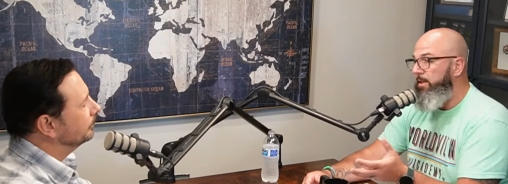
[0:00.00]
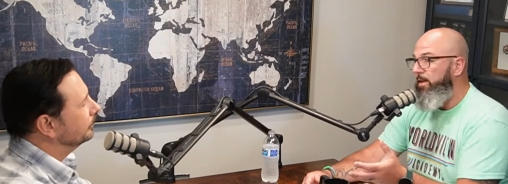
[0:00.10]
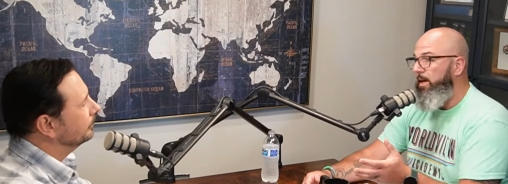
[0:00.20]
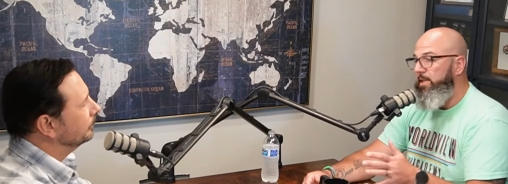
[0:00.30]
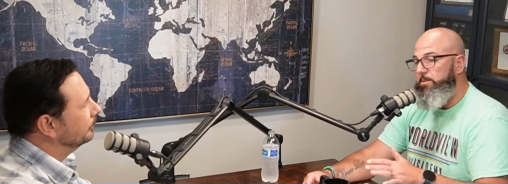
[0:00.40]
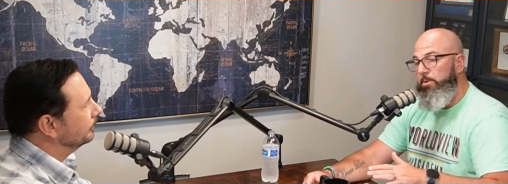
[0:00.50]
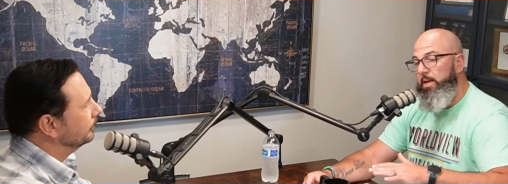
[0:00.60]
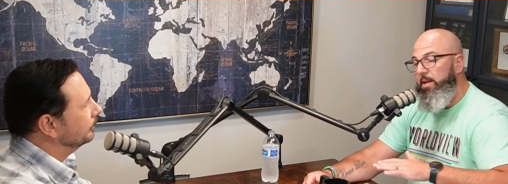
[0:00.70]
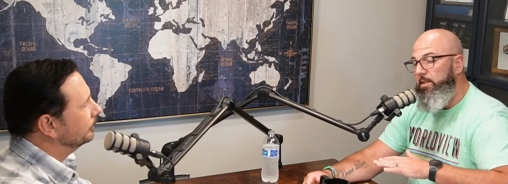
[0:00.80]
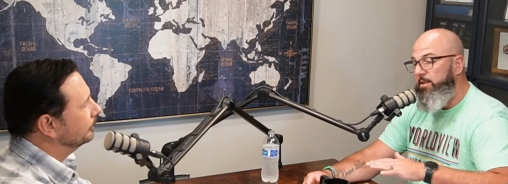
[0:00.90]
Speaker 1: the gospel.
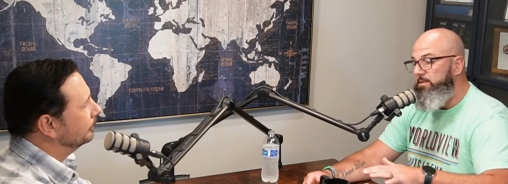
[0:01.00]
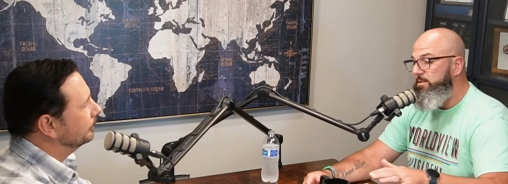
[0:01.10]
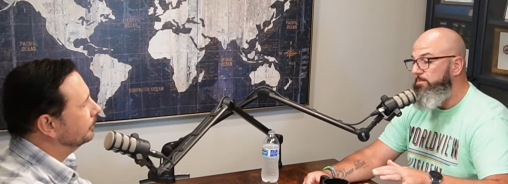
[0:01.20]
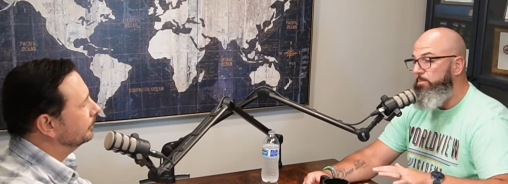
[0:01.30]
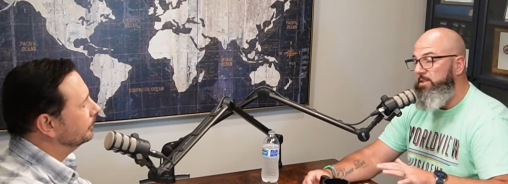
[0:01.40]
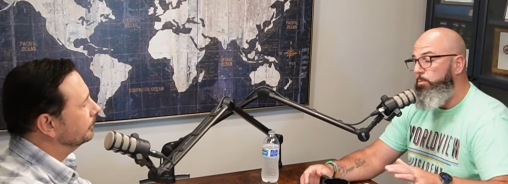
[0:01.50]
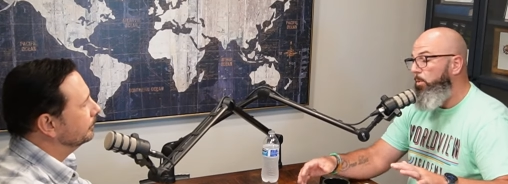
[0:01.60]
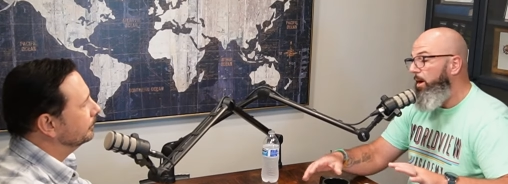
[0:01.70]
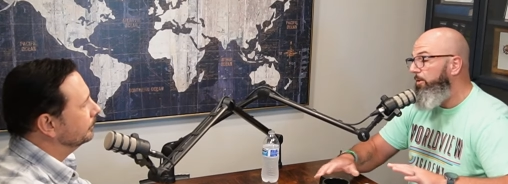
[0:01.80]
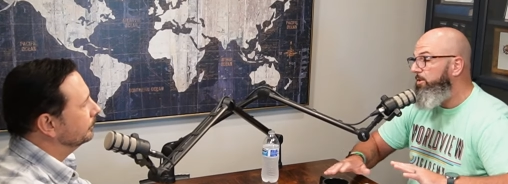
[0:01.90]
Hey, this is this
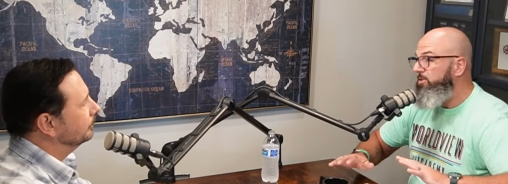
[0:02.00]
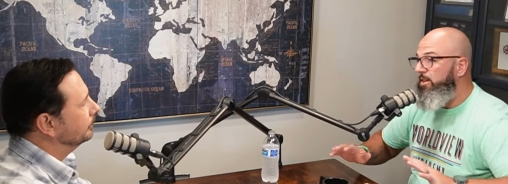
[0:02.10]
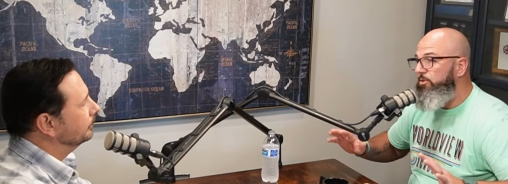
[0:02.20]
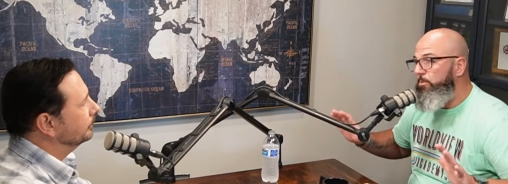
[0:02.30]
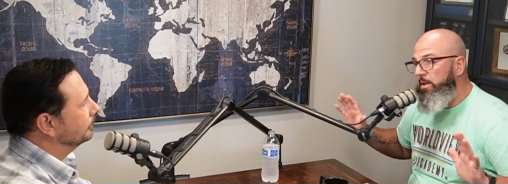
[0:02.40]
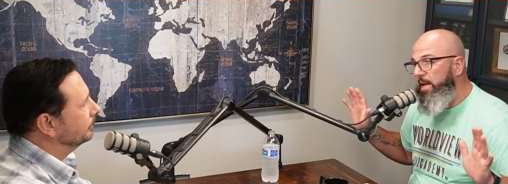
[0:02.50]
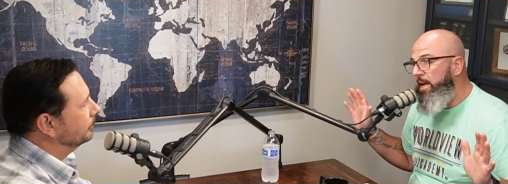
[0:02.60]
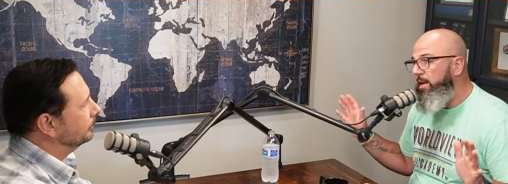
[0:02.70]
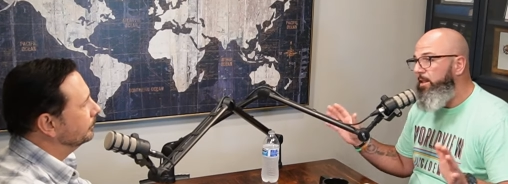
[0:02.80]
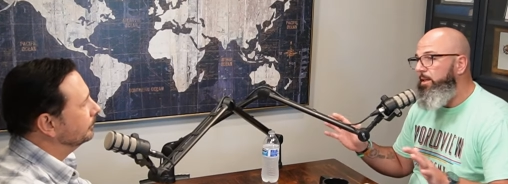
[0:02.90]
water's not doing
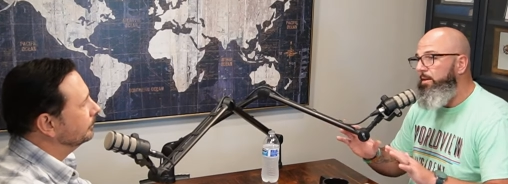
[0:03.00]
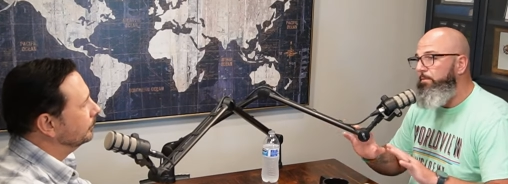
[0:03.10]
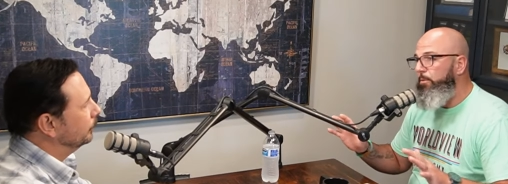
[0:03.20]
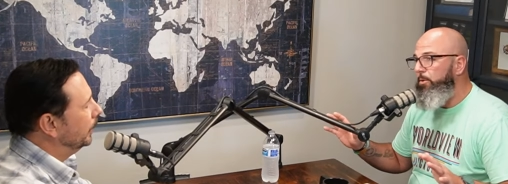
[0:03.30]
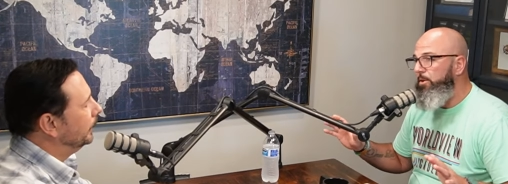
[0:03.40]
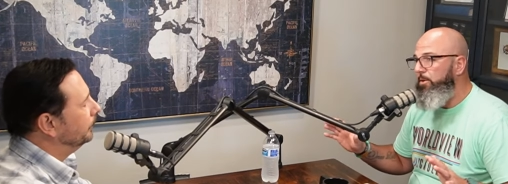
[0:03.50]
anything for right.